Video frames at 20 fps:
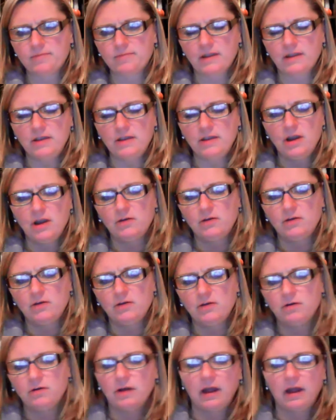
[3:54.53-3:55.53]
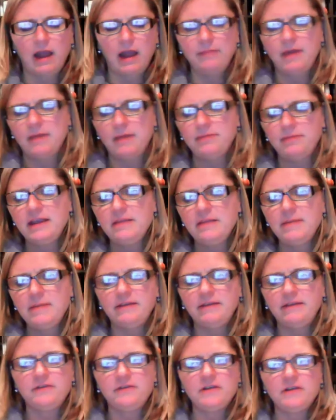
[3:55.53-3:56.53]
You know, I'm thinking
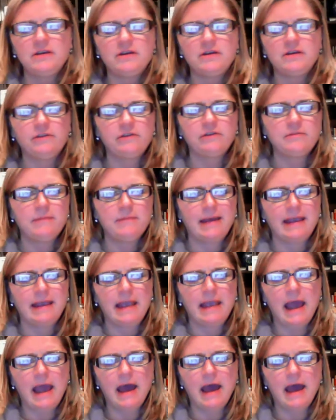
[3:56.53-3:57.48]
about different years in my